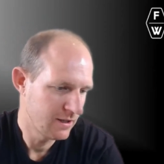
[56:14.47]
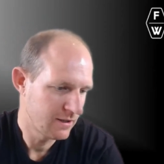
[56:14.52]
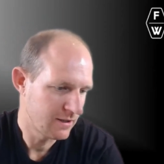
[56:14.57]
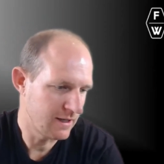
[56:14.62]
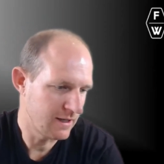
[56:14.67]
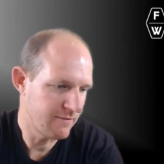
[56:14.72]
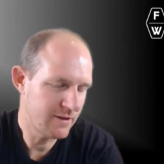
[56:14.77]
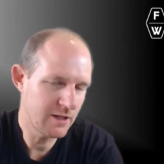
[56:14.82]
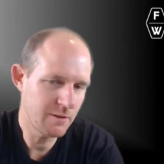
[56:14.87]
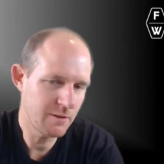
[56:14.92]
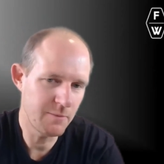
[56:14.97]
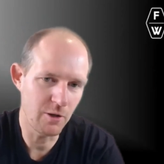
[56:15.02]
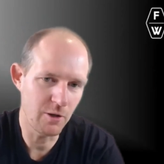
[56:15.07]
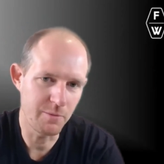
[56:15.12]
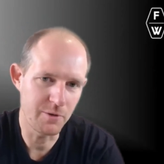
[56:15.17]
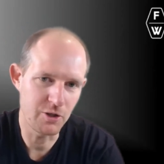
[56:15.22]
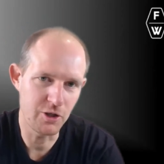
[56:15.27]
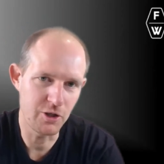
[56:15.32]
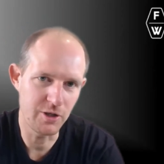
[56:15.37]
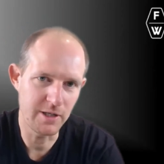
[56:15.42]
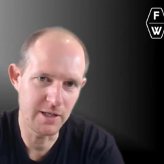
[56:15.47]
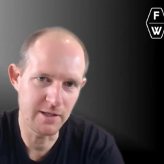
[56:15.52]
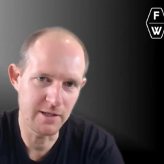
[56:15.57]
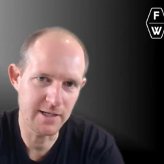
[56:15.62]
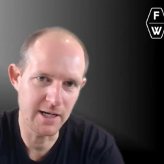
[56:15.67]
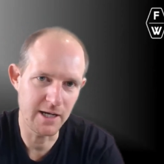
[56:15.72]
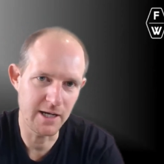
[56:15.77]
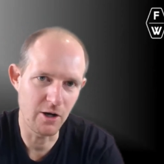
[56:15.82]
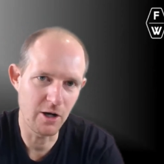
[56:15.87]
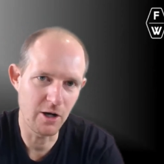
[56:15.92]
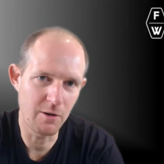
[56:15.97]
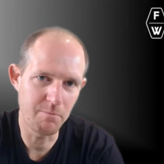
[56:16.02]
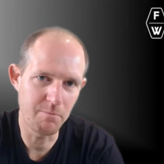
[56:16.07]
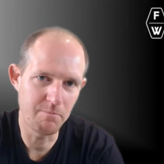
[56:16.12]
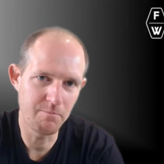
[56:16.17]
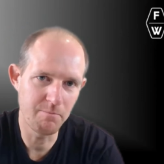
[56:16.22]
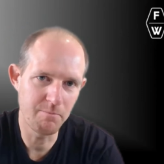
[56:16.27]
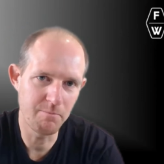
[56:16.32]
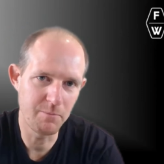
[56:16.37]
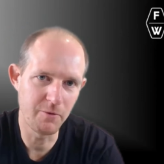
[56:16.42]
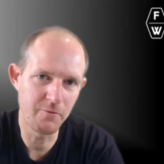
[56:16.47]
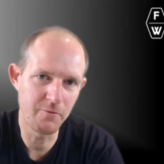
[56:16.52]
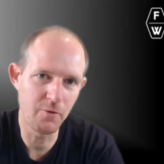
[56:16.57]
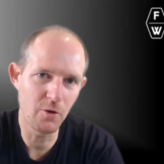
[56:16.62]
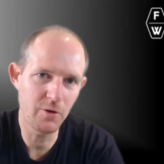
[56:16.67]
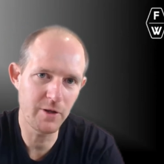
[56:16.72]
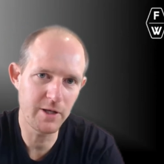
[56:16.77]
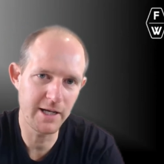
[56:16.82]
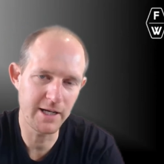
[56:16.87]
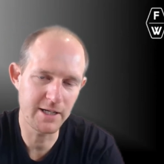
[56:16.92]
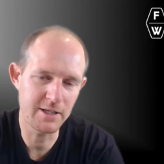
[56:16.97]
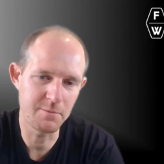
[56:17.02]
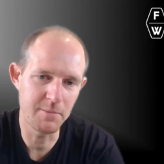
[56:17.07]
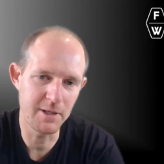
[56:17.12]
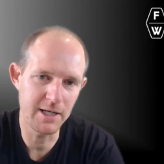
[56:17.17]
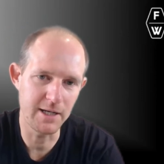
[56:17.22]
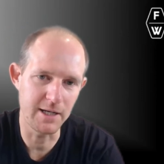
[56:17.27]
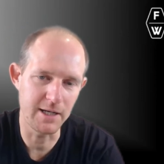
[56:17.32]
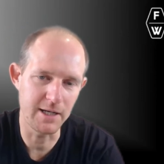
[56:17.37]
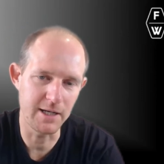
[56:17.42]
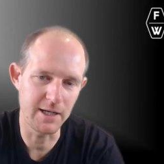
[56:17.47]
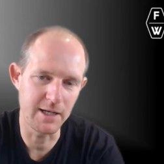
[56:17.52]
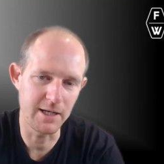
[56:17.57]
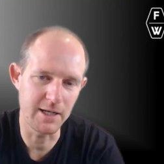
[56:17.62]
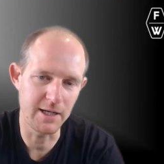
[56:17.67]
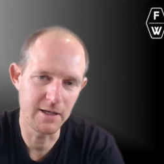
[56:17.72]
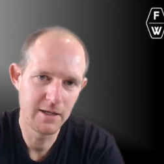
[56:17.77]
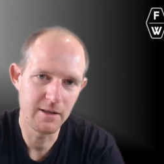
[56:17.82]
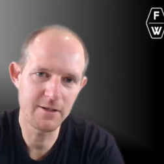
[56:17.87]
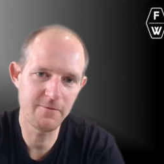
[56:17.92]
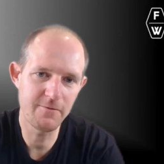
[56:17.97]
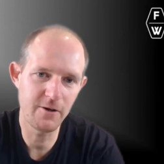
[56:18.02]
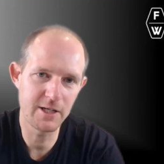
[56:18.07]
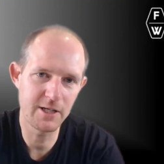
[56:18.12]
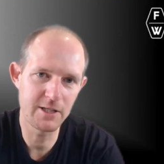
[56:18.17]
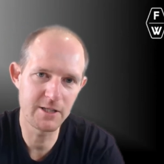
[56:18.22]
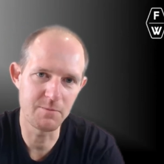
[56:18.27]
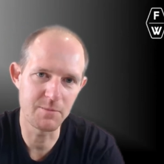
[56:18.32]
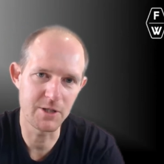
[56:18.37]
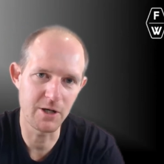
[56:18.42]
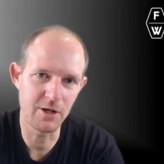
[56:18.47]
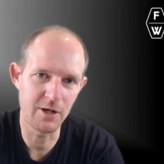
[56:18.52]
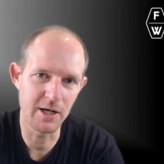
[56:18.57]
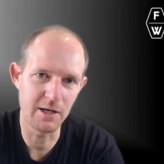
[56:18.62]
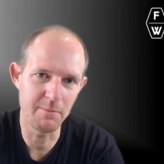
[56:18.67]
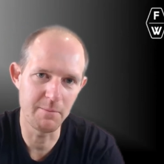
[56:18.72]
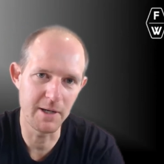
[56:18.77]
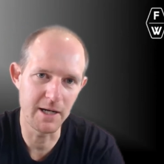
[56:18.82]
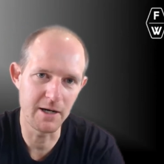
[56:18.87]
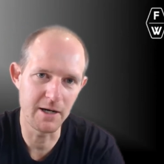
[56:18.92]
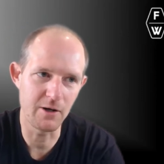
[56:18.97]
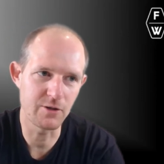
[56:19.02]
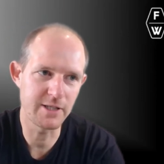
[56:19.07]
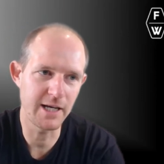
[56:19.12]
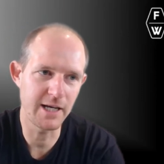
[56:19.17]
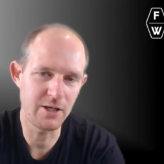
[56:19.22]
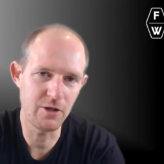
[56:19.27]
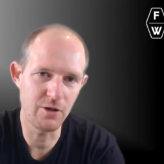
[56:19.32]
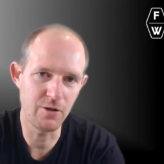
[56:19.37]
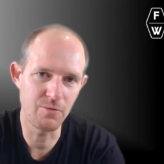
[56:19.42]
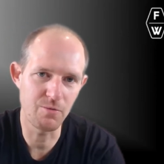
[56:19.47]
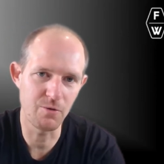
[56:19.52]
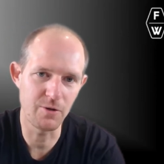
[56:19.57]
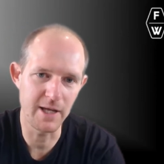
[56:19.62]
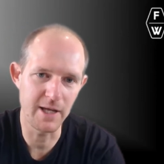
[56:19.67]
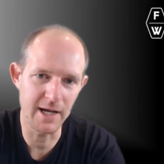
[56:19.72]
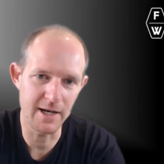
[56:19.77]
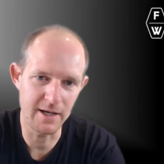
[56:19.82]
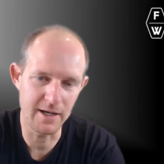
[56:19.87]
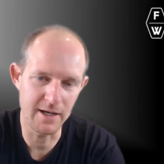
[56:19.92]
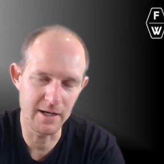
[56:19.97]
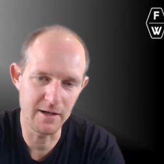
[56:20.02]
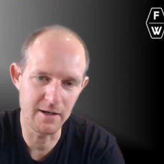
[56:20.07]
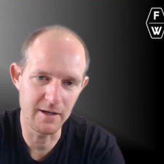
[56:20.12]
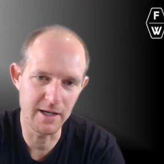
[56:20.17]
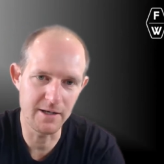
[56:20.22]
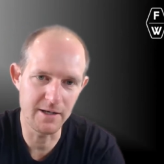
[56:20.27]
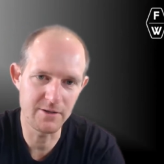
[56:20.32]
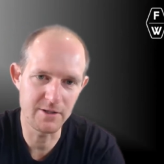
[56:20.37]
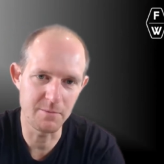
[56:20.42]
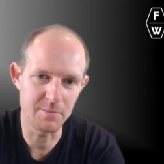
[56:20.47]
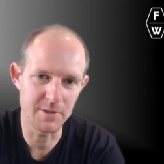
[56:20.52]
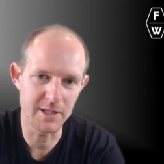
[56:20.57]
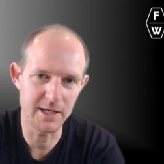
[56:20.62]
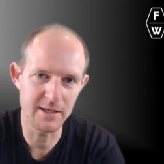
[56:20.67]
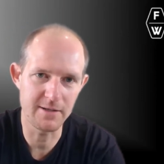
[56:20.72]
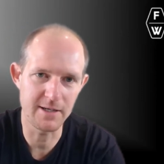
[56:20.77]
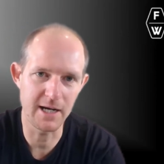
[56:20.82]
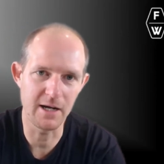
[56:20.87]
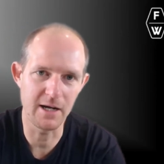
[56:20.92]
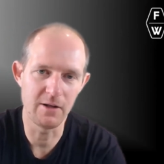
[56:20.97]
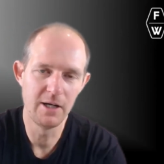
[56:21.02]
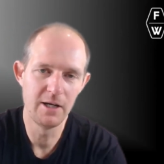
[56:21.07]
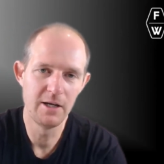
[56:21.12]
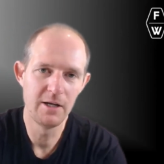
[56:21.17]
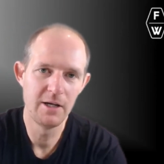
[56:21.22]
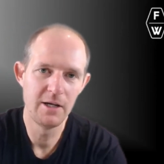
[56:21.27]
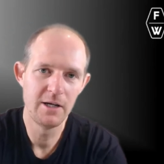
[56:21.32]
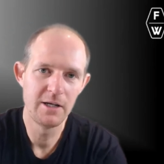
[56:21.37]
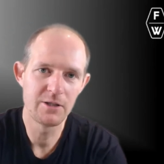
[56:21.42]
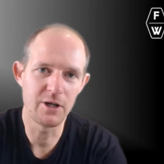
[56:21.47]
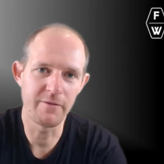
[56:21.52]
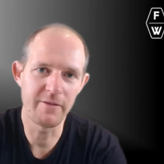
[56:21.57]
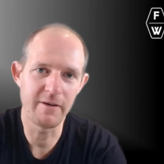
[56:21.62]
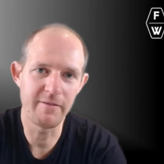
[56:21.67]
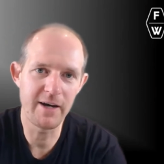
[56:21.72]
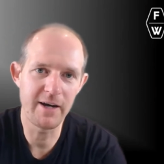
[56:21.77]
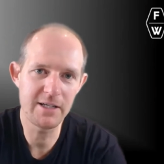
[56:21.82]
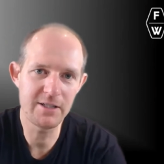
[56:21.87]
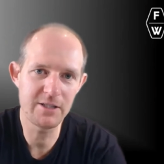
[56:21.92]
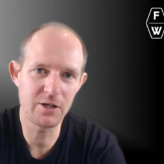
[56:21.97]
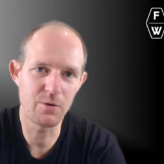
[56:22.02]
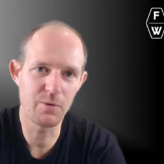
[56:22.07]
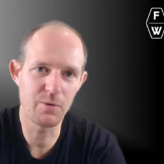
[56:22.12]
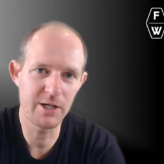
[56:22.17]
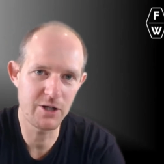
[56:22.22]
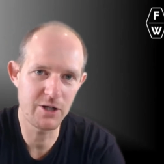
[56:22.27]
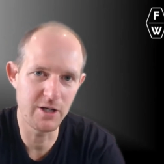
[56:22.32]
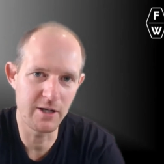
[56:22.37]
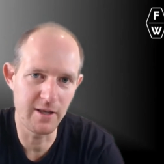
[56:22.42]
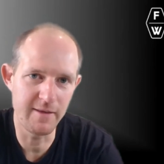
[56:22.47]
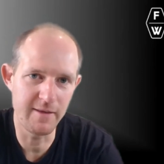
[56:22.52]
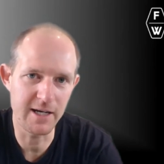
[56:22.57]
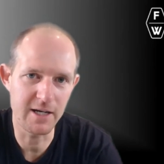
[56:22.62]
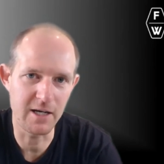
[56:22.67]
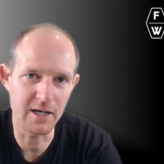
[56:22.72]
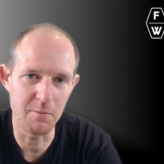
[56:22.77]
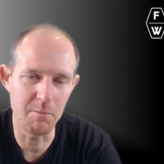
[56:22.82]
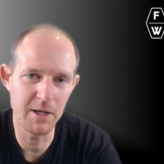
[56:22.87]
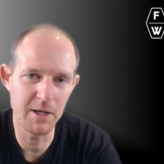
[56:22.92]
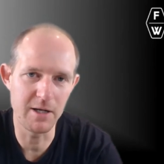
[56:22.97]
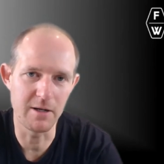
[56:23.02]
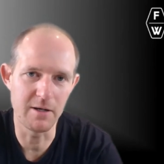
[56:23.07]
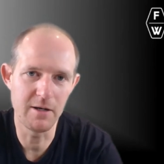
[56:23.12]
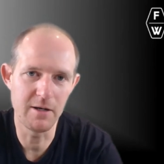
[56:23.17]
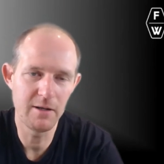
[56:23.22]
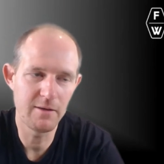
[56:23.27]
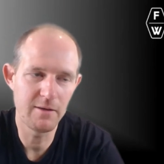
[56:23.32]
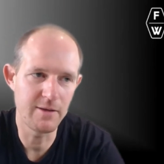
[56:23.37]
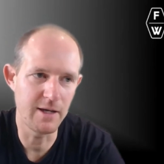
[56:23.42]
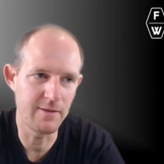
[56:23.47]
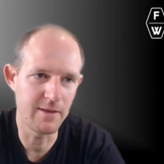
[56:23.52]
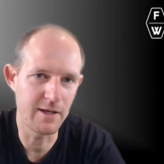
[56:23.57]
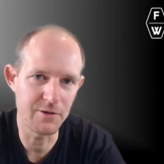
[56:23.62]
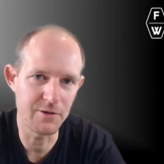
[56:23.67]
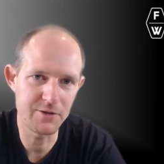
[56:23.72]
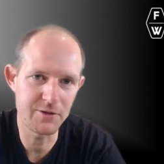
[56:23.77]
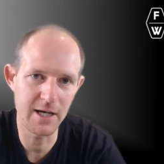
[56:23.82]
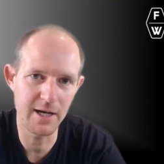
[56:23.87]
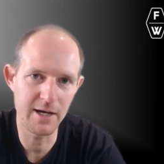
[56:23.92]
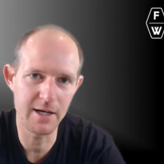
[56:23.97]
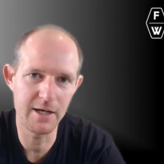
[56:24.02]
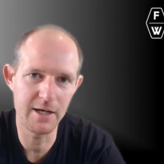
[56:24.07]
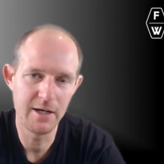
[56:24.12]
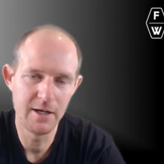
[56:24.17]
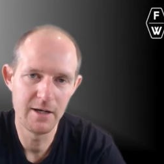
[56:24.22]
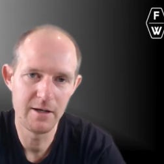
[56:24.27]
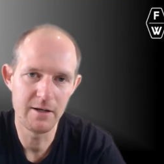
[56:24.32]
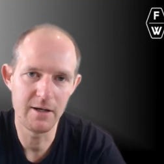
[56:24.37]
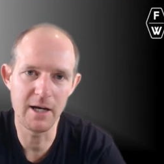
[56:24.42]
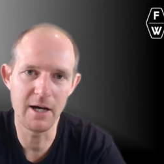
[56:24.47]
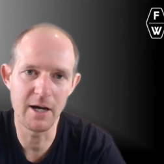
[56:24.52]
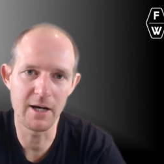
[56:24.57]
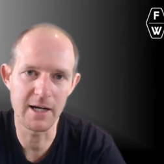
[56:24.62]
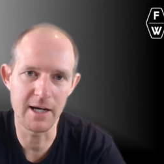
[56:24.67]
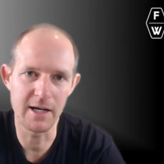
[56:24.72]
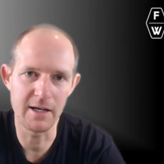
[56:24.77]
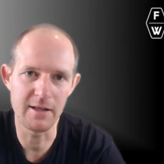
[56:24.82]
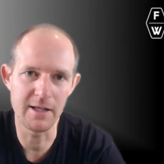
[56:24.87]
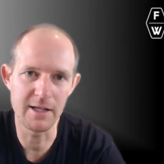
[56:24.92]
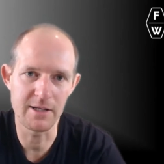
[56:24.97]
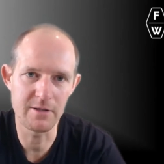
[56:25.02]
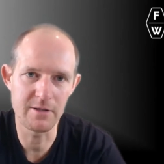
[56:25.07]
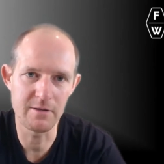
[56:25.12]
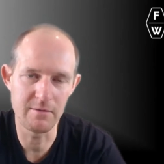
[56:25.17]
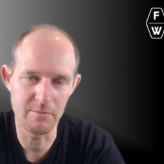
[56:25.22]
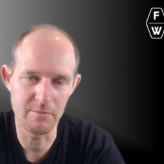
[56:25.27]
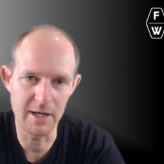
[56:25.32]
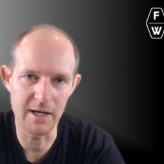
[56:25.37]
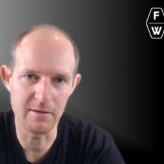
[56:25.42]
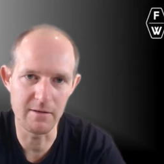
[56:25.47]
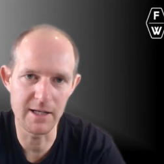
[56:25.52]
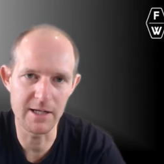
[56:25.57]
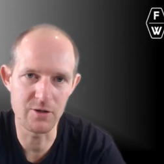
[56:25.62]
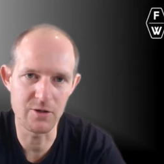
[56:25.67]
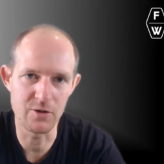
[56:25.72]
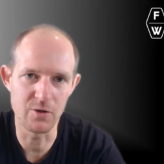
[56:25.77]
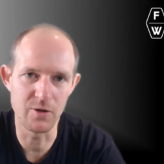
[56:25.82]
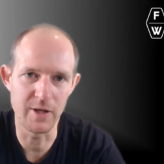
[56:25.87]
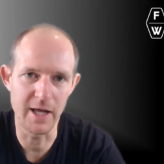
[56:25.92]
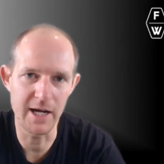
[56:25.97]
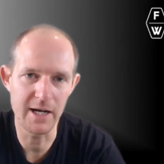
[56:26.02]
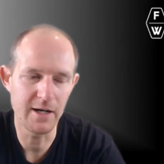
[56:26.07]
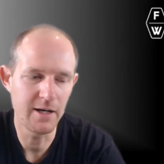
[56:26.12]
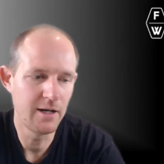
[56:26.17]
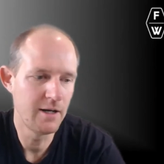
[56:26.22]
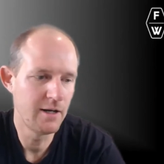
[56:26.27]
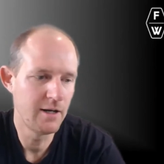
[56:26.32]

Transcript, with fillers: giving them the opportunity to say, "Oh, before the next meeting, let's find some time and I'll take you through that in in some detail." So if they've asked a question and they're committed, then they'll say, "Yeah, okay, let's yeah, let's do that."